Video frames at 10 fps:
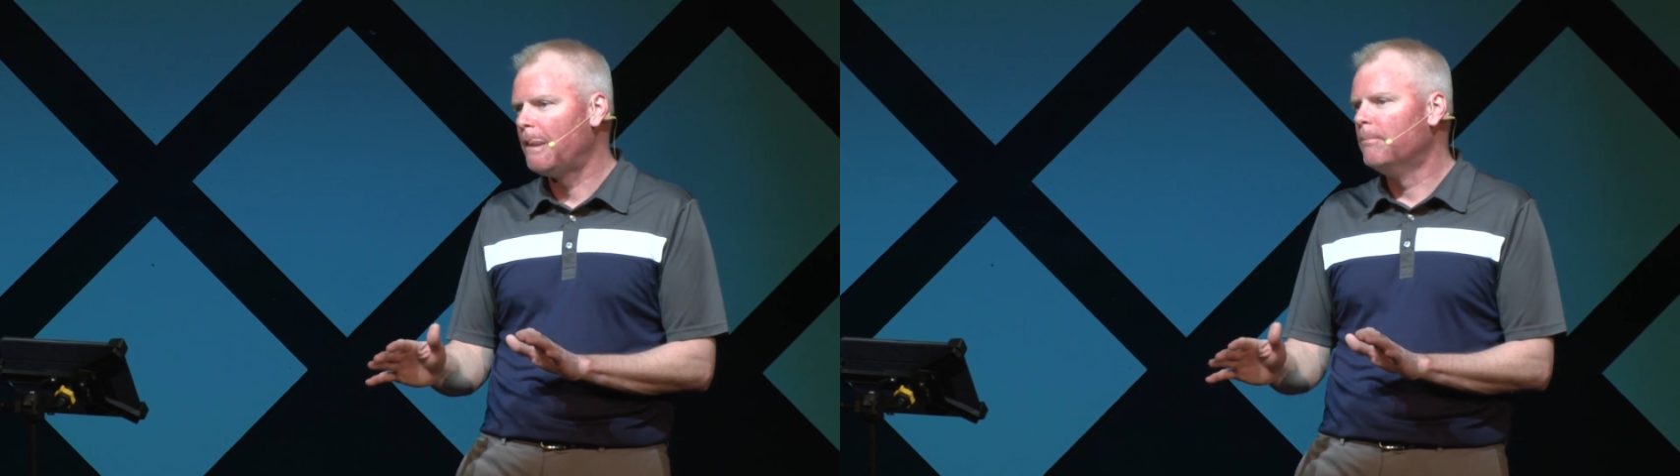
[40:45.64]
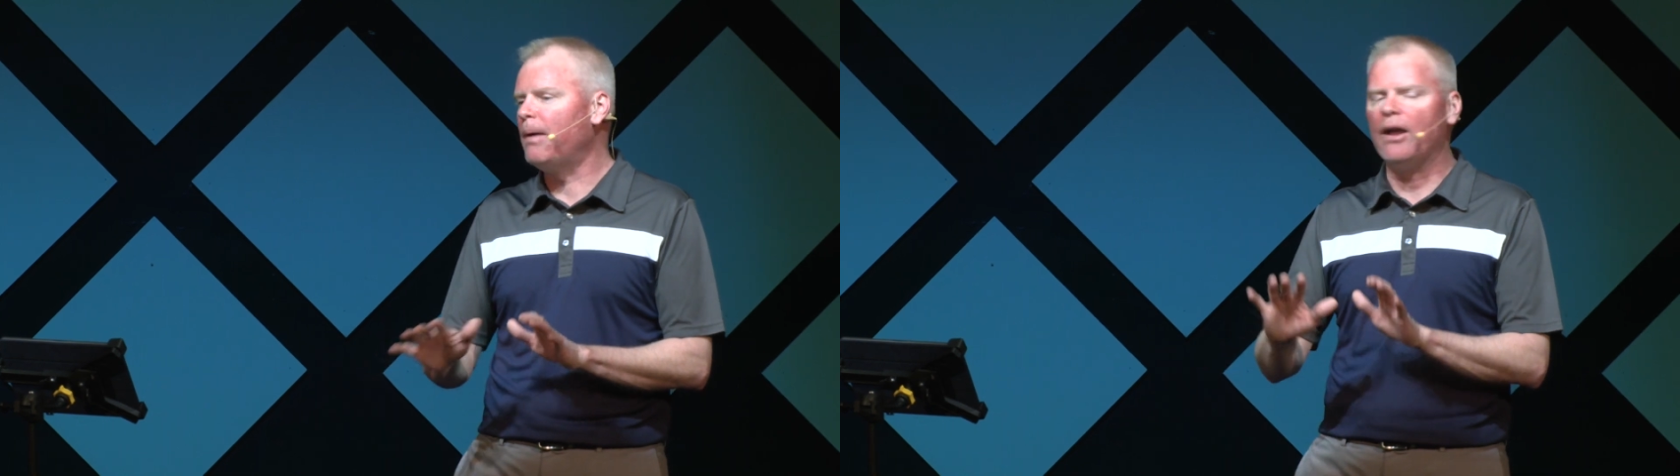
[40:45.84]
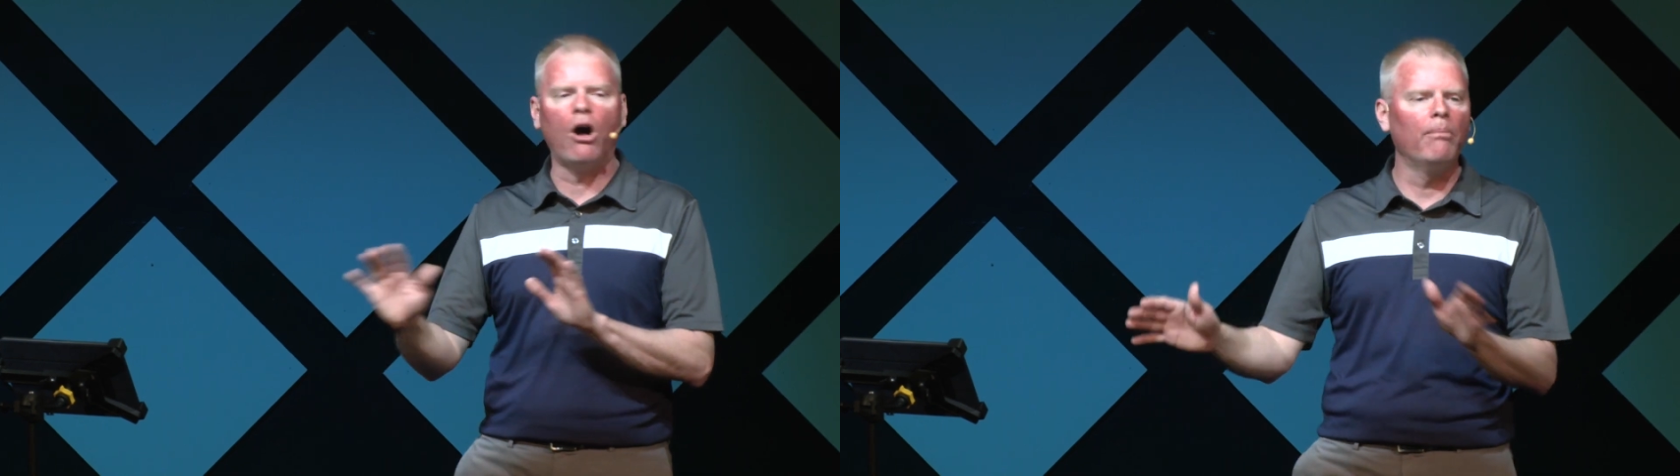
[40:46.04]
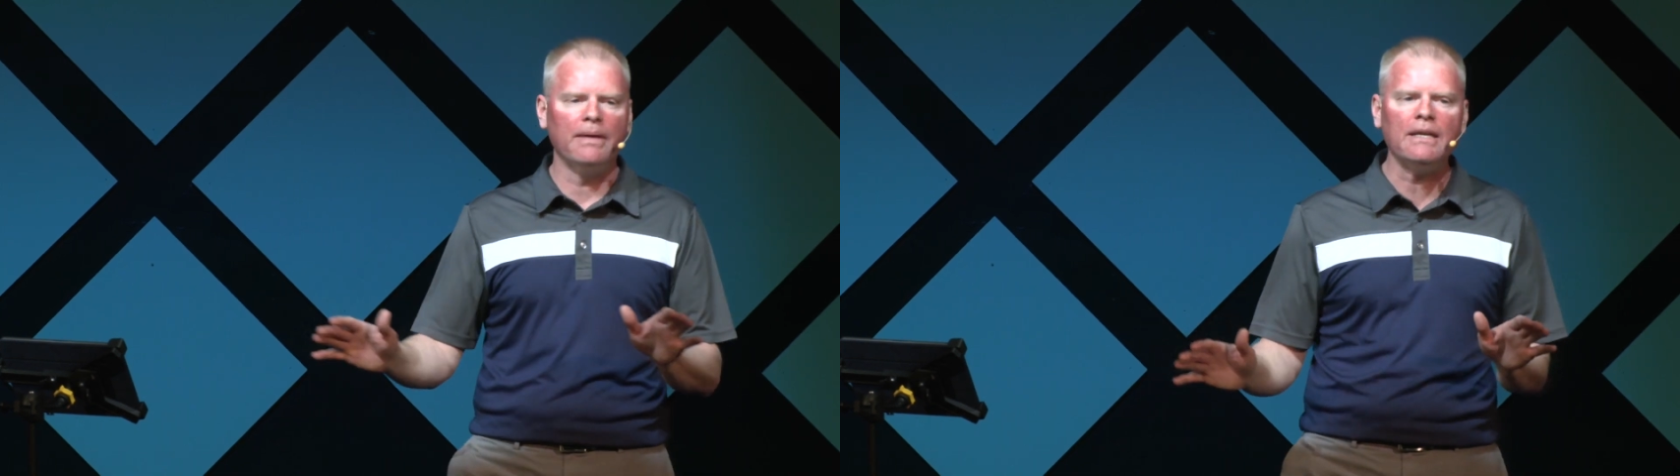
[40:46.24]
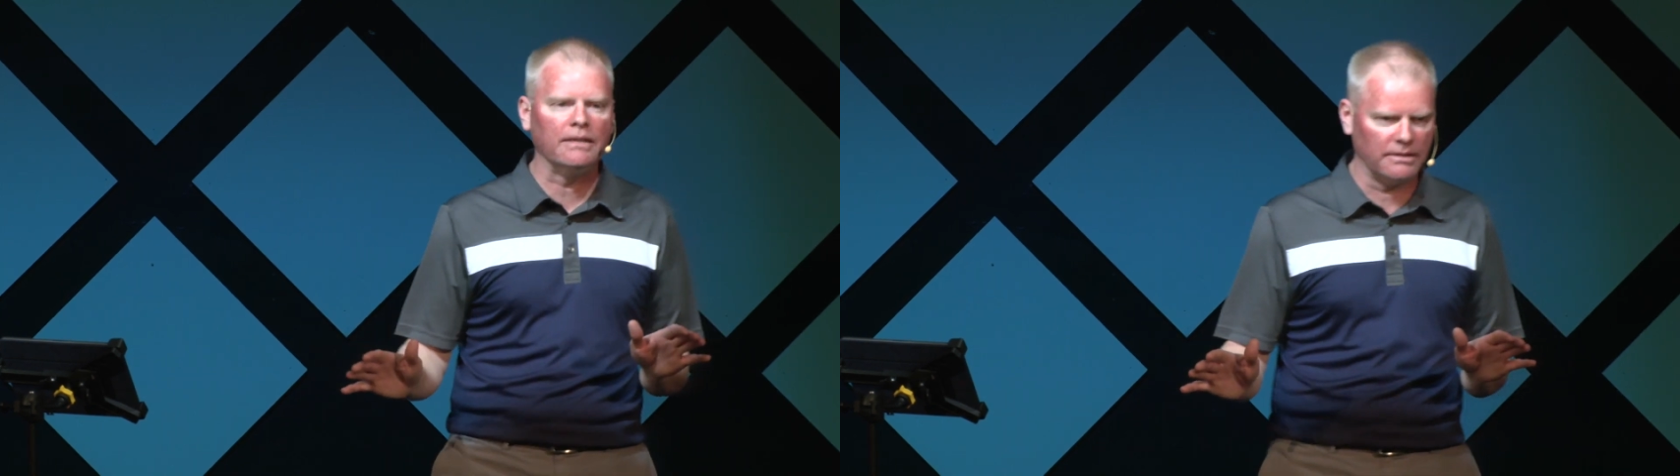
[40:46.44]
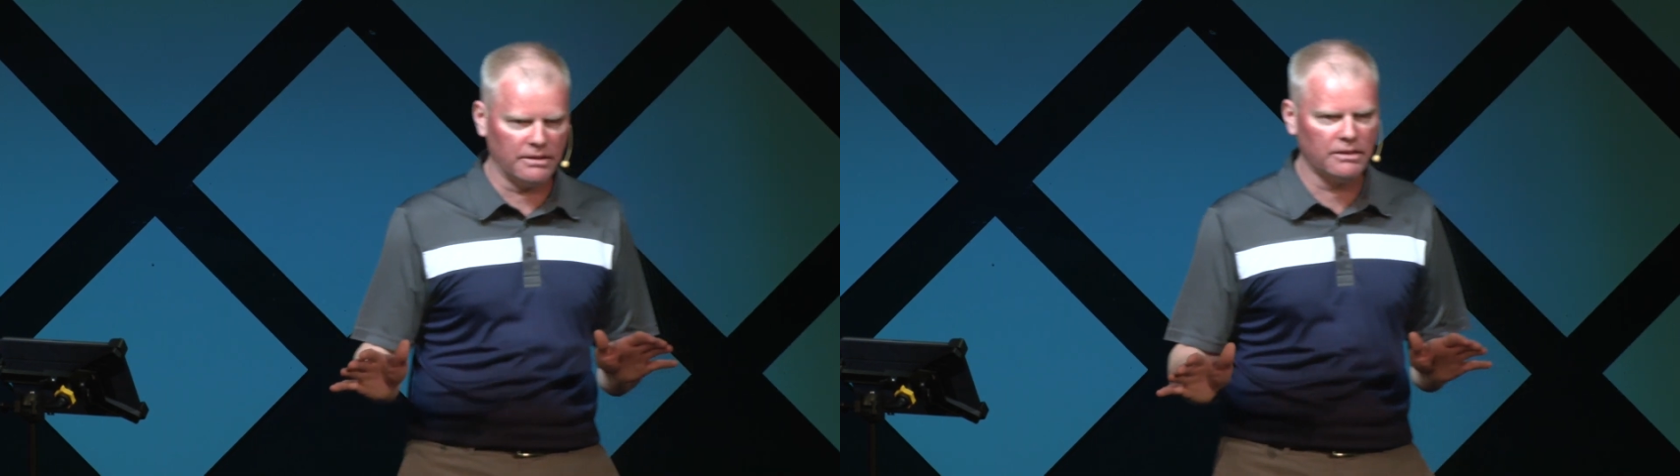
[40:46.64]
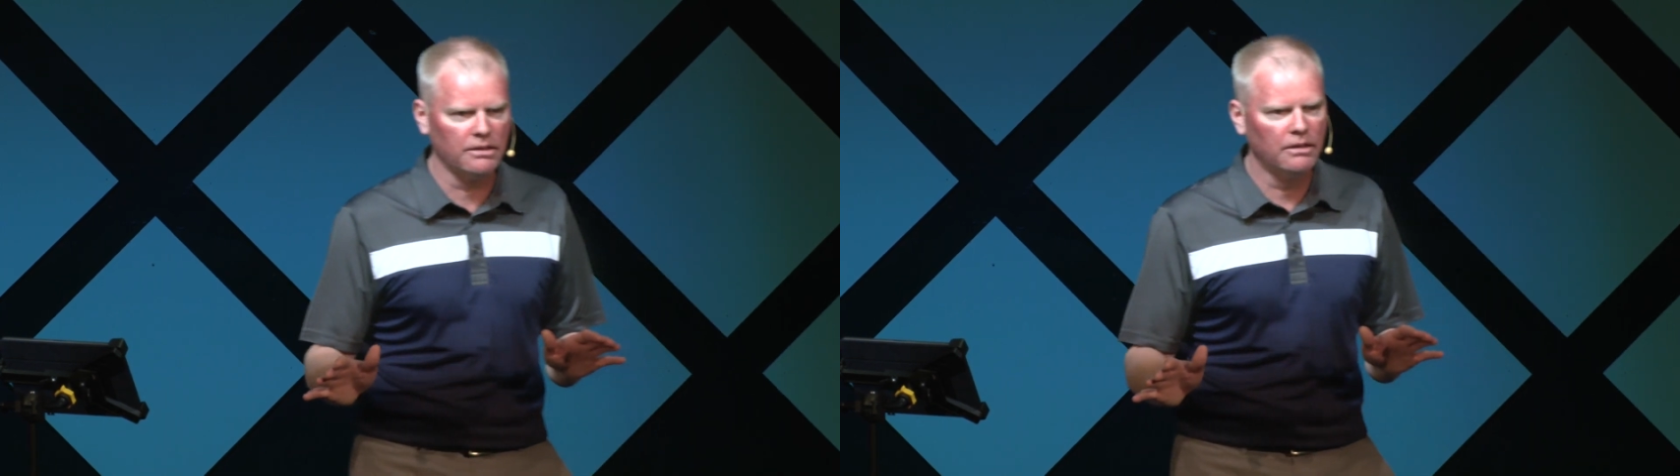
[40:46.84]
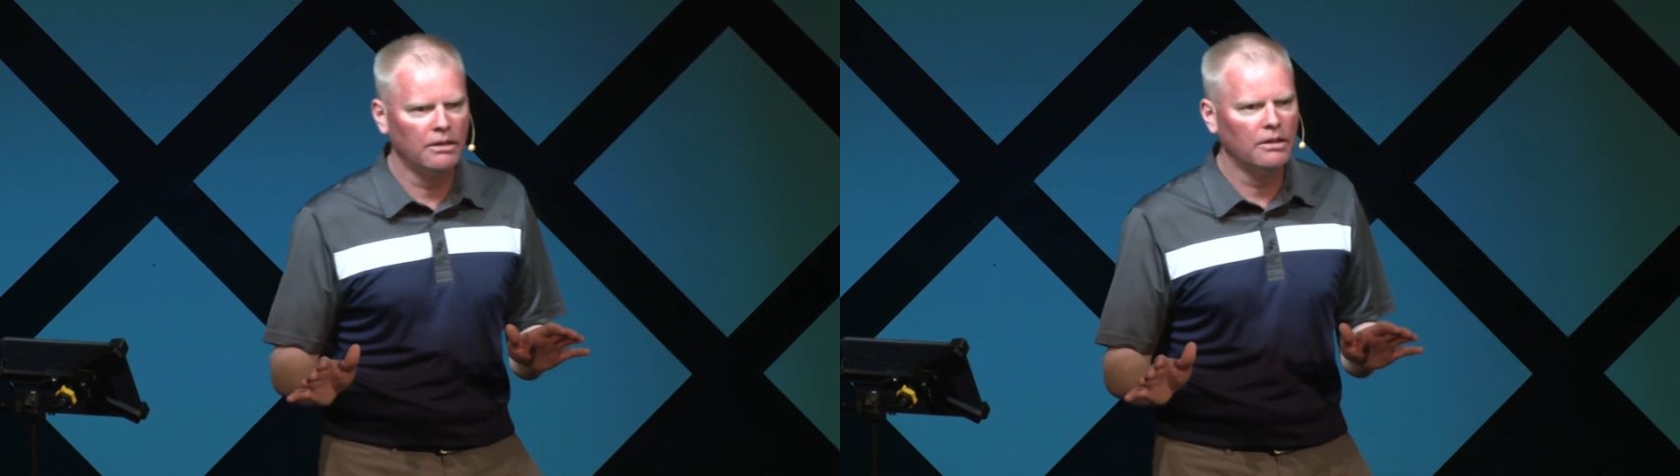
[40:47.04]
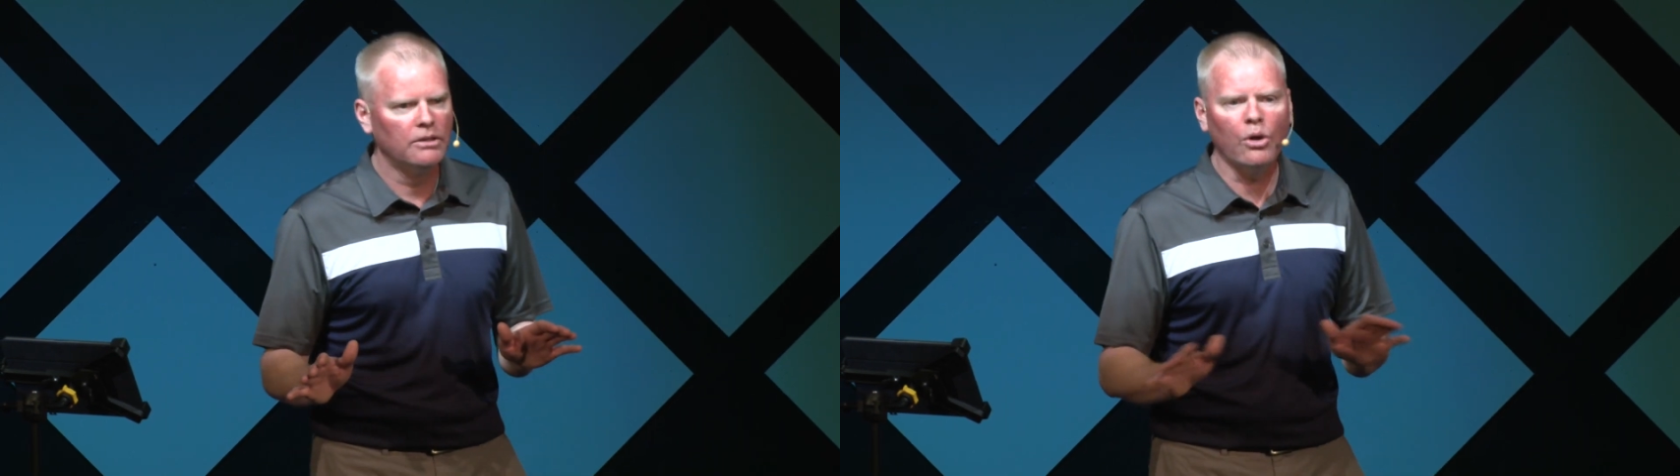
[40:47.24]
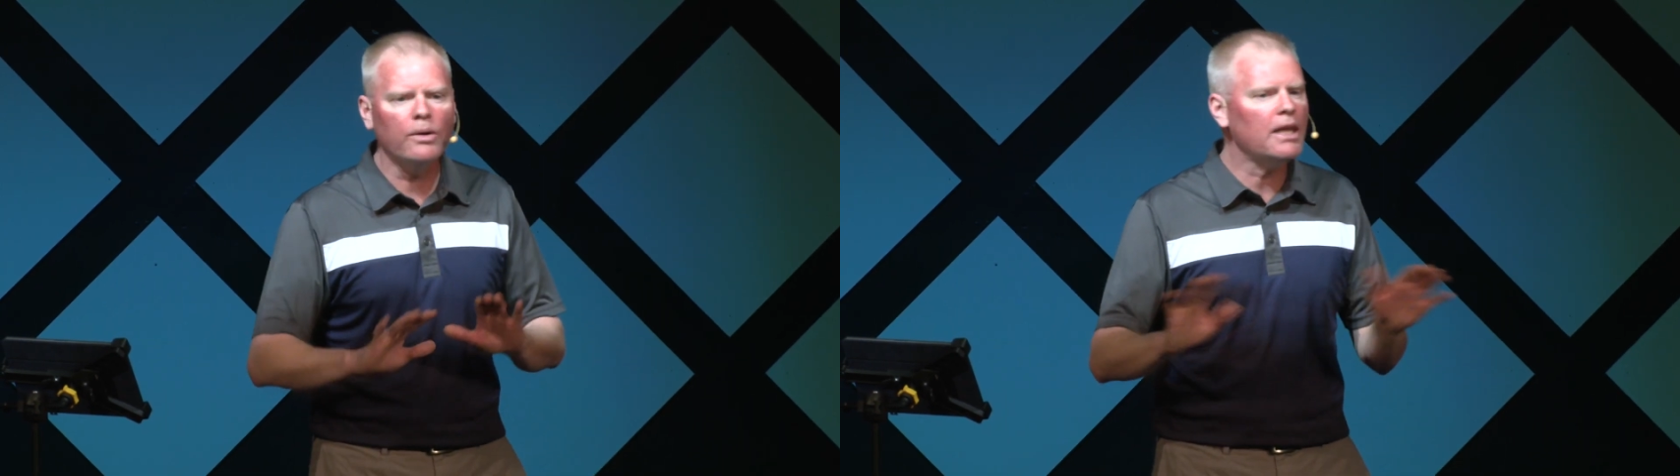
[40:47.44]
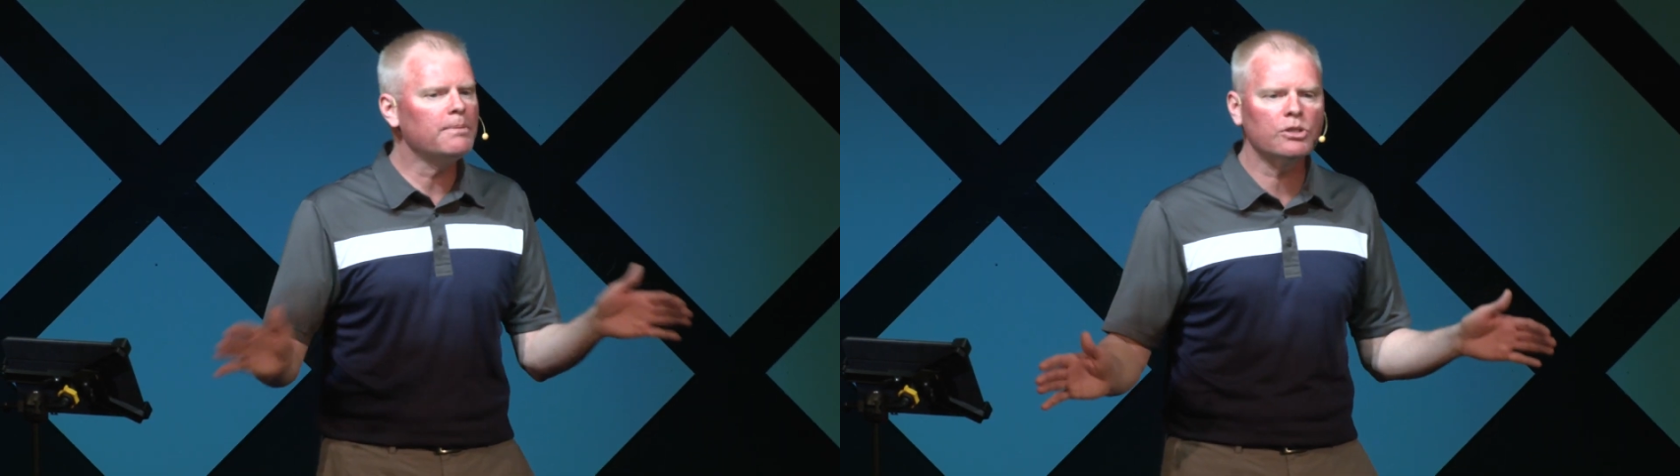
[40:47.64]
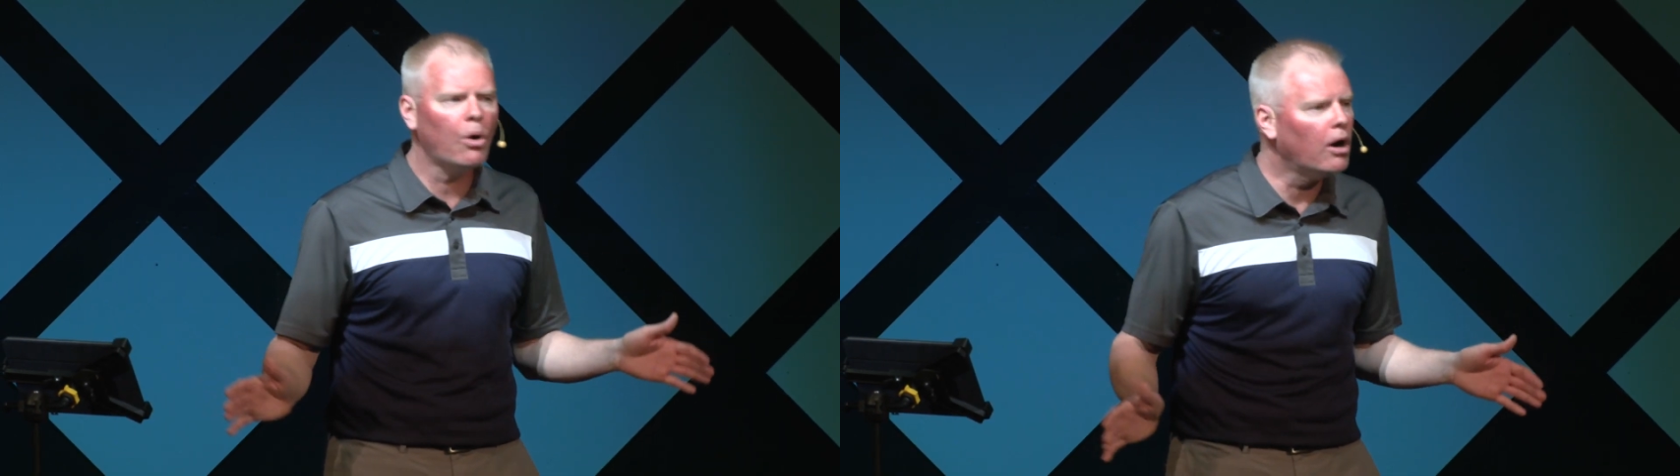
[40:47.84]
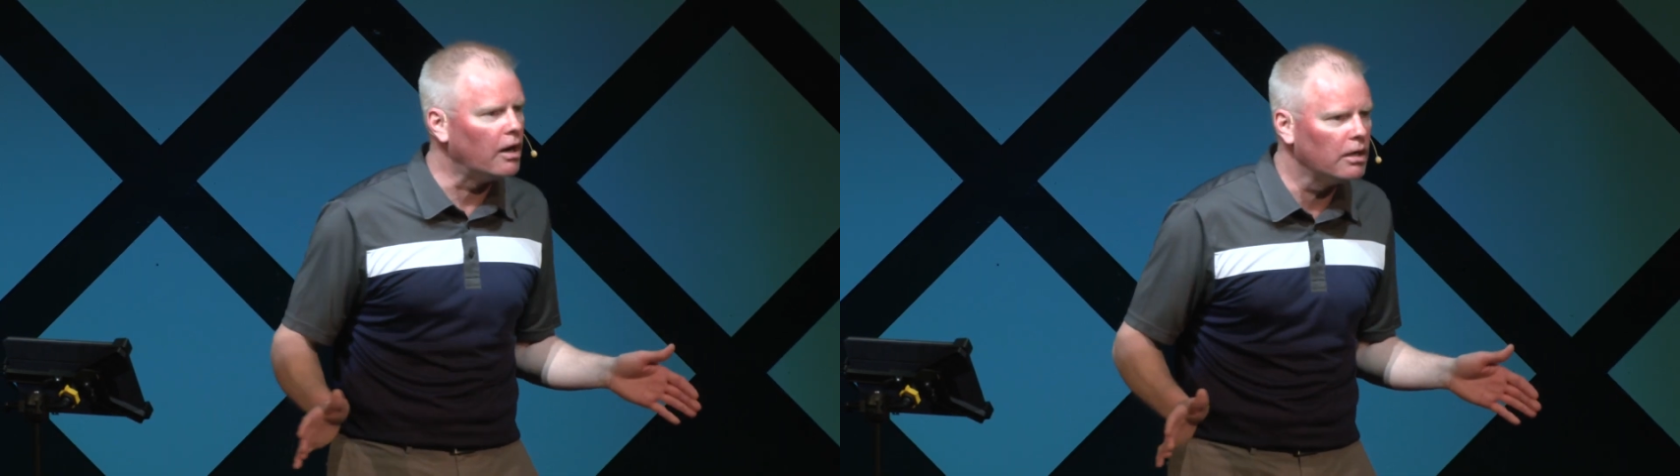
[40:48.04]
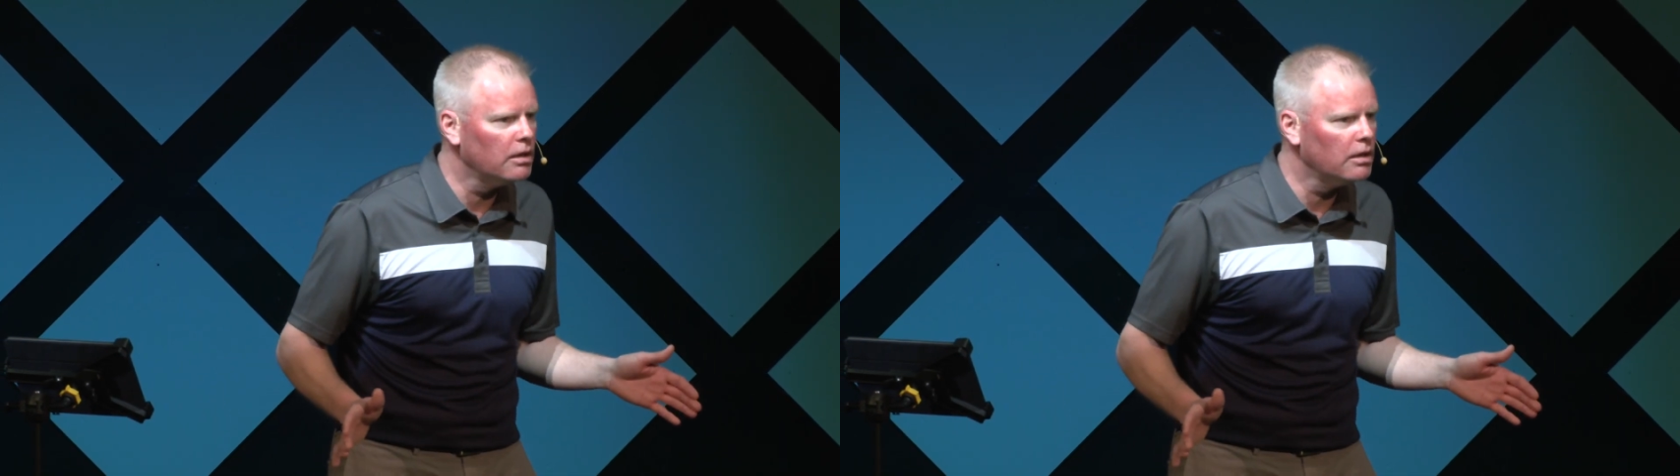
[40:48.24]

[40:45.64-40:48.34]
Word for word: by all means, don't keep score.